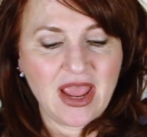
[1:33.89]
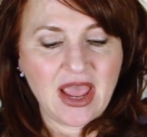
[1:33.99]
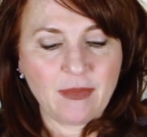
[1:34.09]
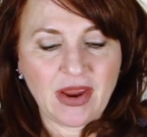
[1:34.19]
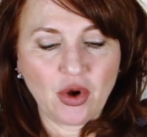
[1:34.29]

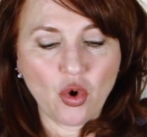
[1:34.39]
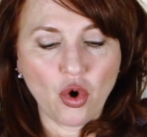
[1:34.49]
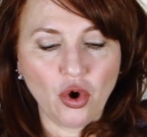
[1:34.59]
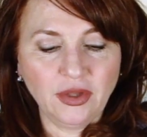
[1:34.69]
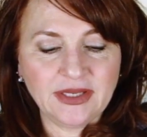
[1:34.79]
And my
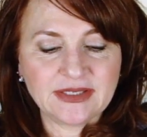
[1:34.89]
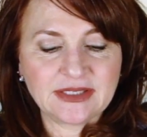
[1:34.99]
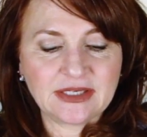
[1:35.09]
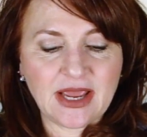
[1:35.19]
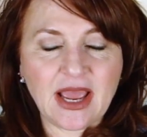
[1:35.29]
goal is
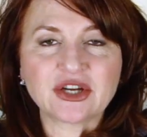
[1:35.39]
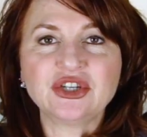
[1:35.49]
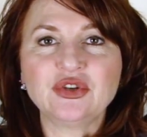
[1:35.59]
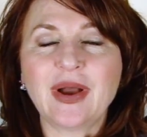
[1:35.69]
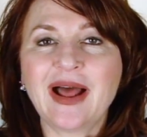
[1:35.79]
to
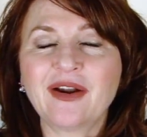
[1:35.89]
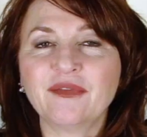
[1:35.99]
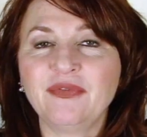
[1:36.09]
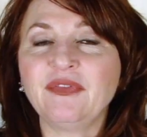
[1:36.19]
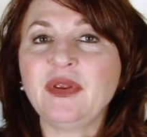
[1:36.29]
actually do
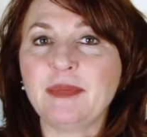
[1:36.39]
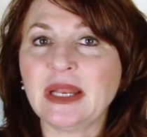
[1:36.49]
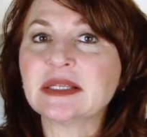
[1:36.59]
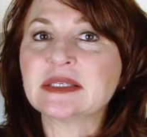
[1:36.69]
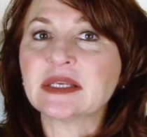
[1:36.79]
150
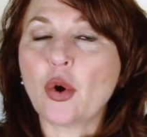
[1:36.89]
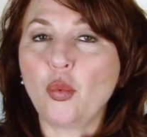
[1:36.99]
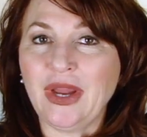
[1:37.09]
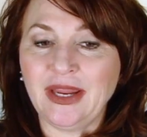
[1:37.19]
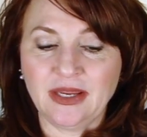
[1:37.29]
minutes a
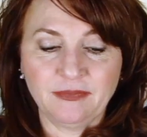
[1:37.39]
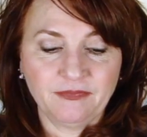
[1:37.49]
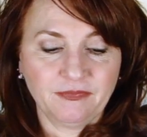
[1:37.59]
week.